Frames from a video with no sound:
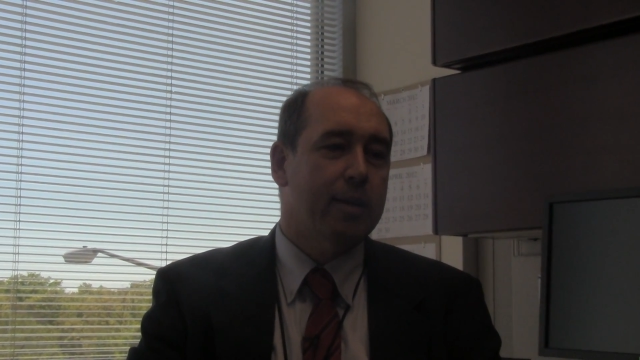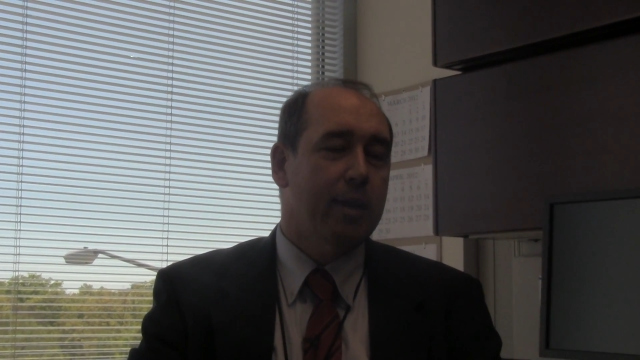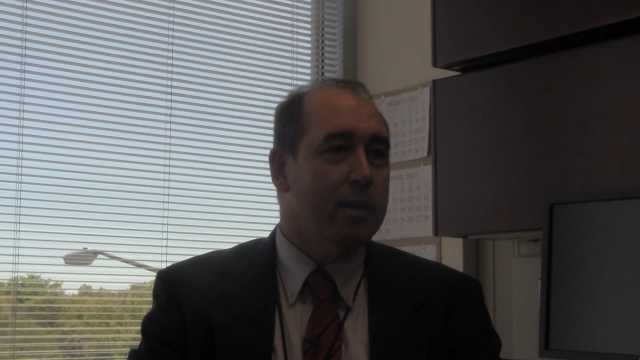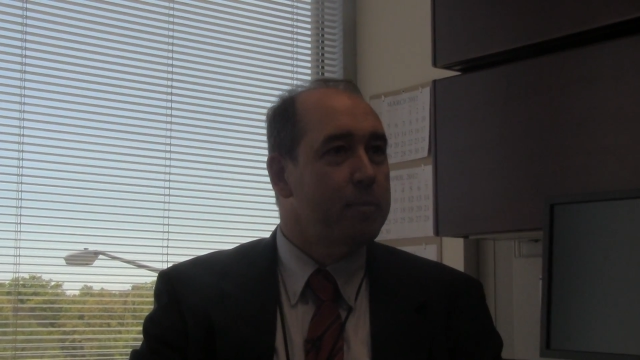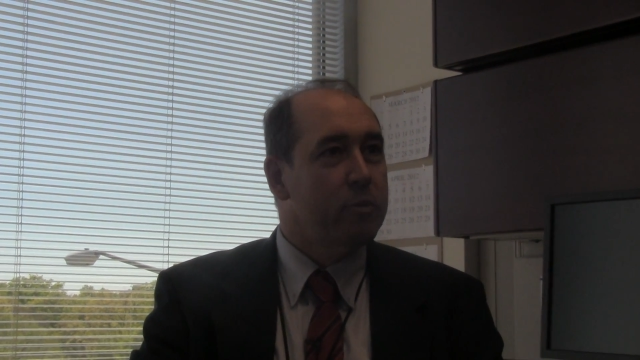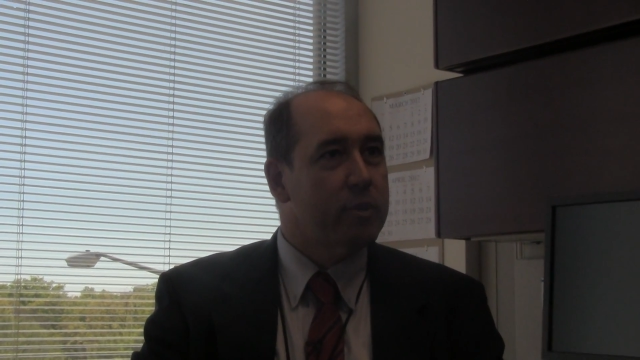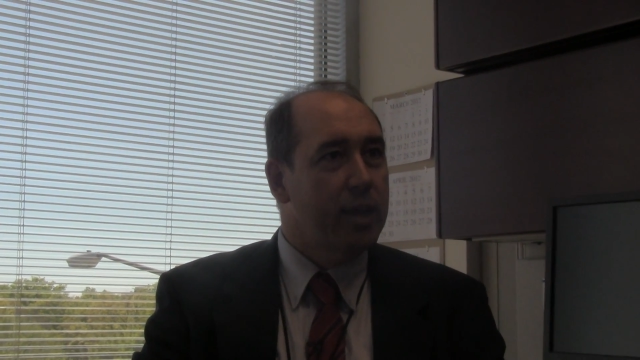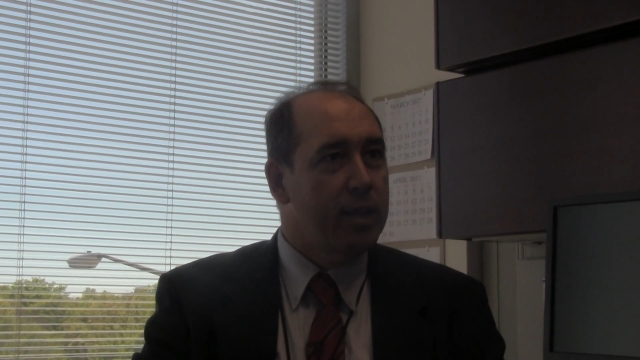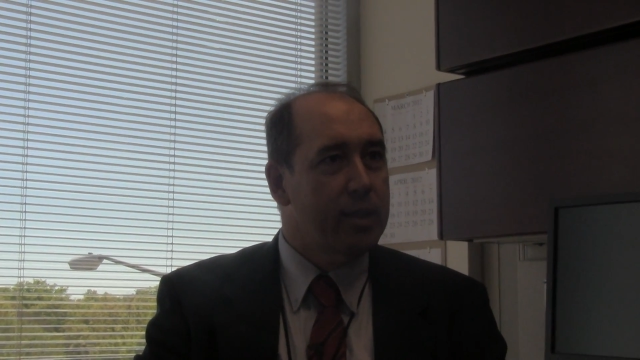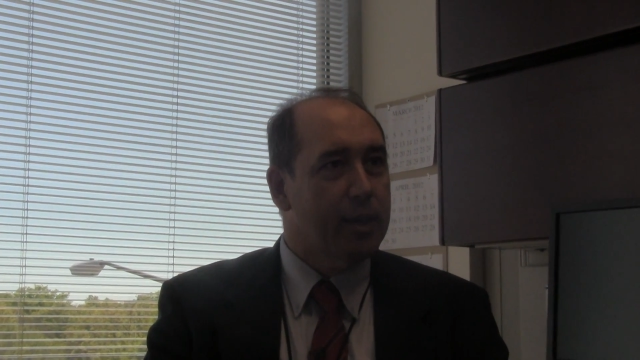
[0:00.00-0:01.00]
Ended up using a
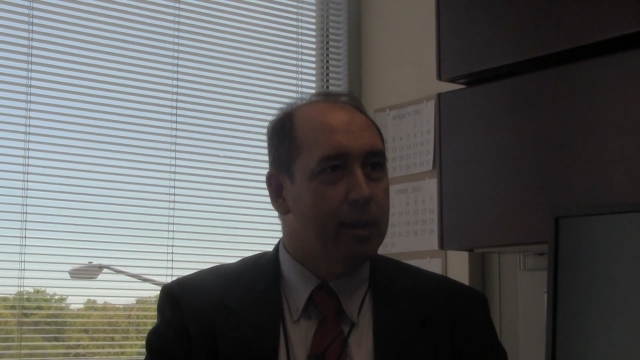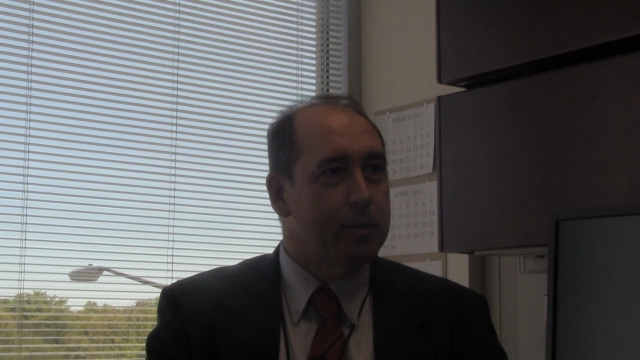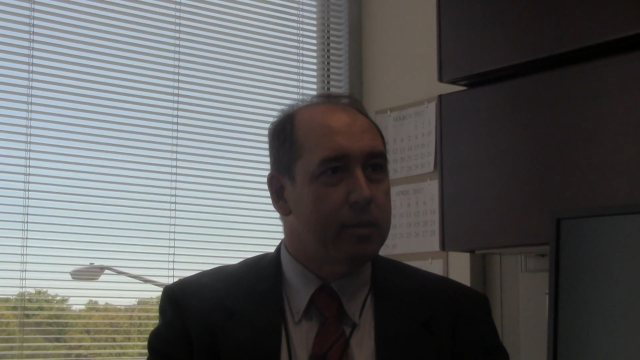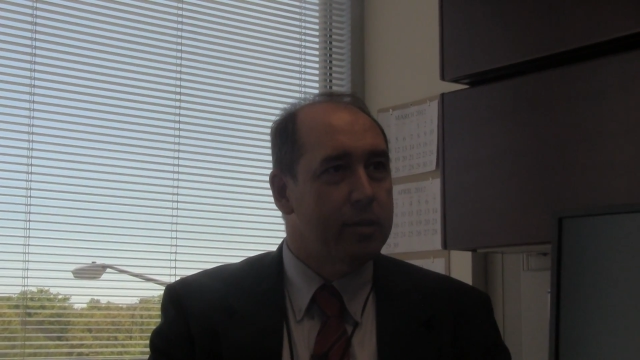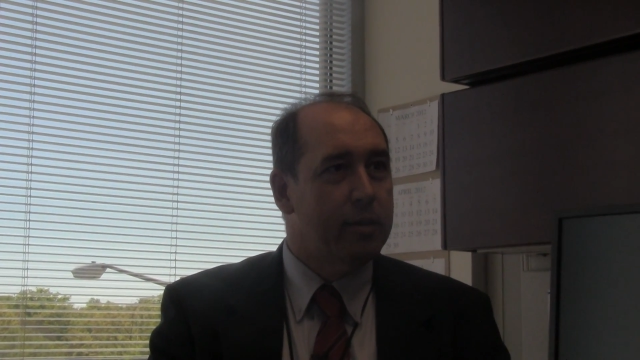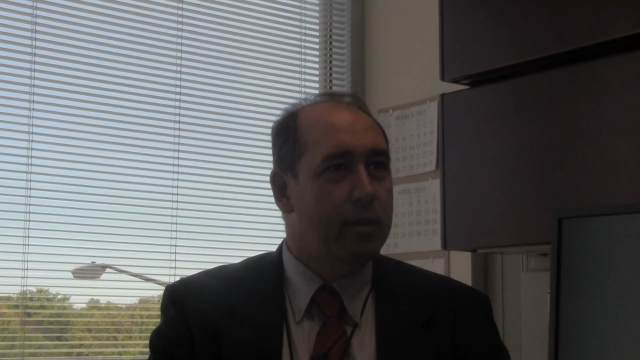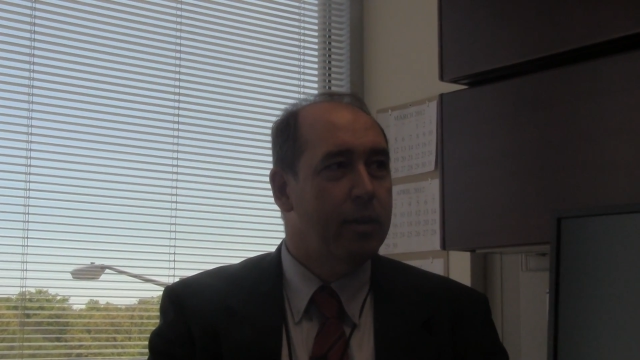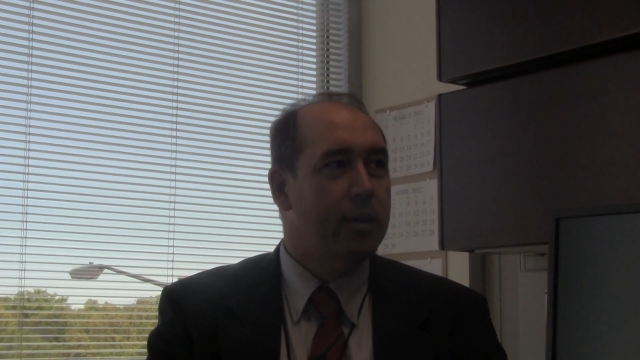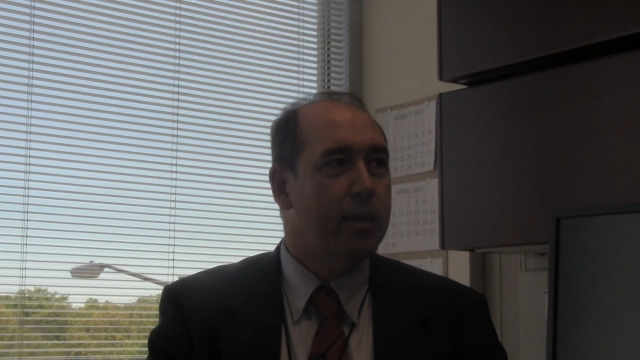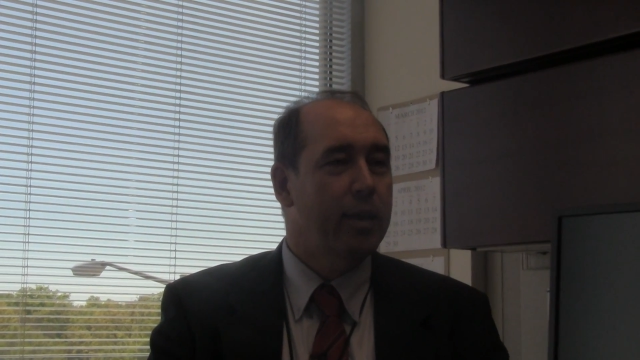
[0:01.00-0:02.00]
helicopter.
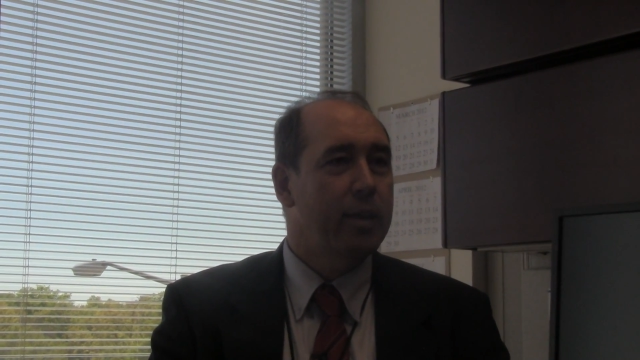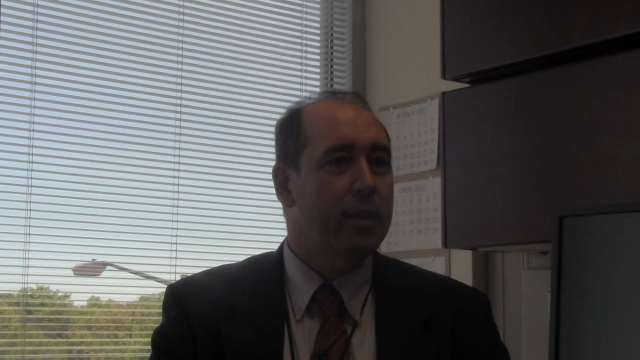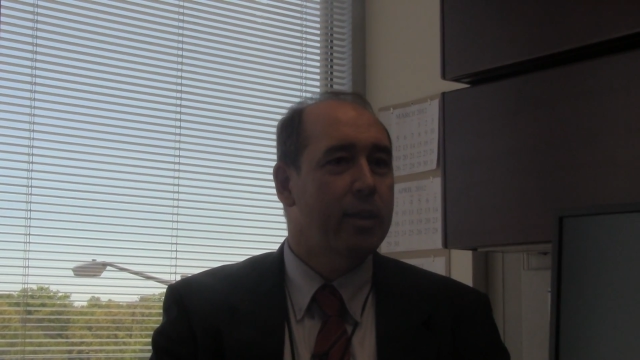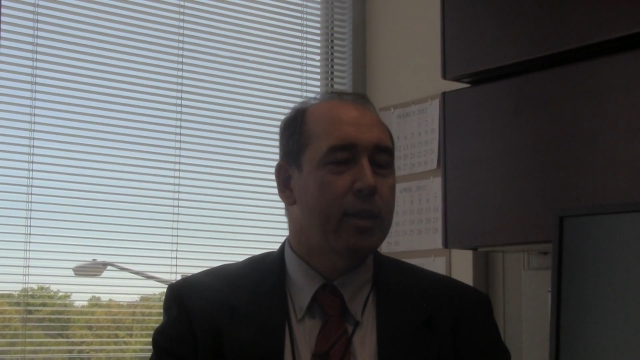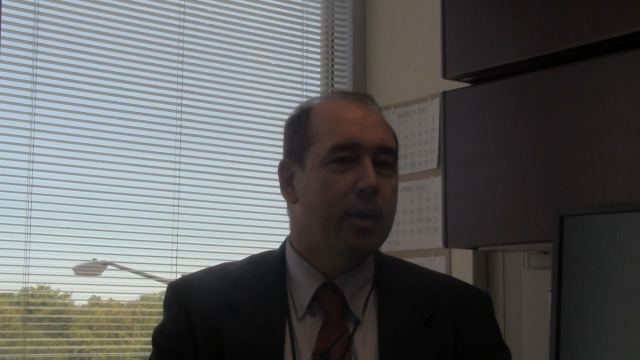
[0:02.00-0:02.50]
And